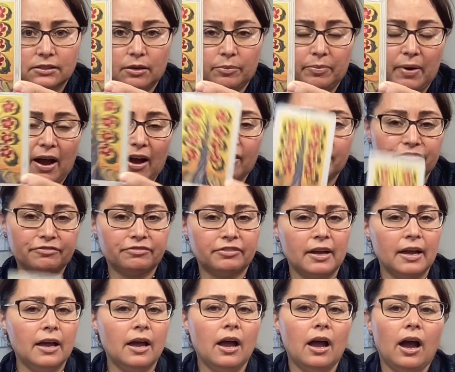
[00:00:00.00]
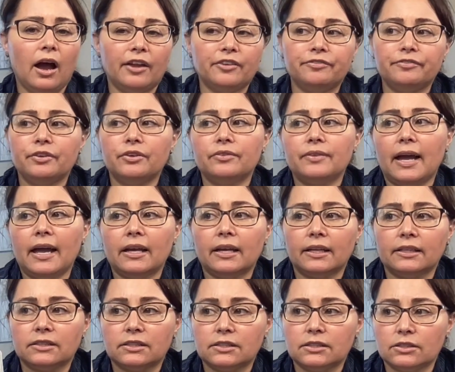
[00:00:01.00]
above. I feel that
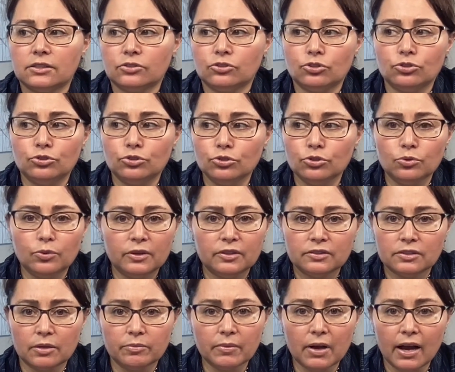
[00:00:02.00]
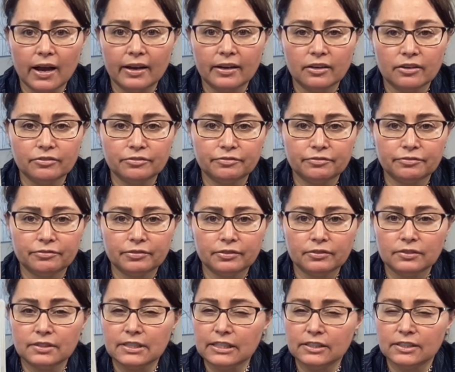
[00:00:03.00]
it's to do with some kind of
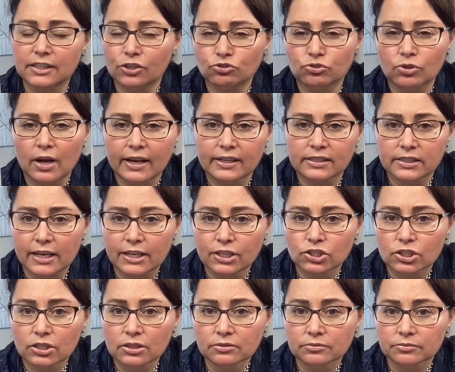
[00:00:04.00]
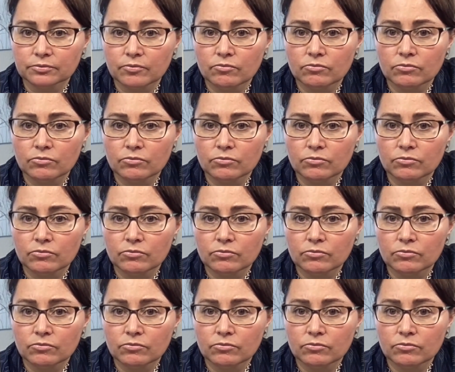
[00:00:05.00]
decentralization.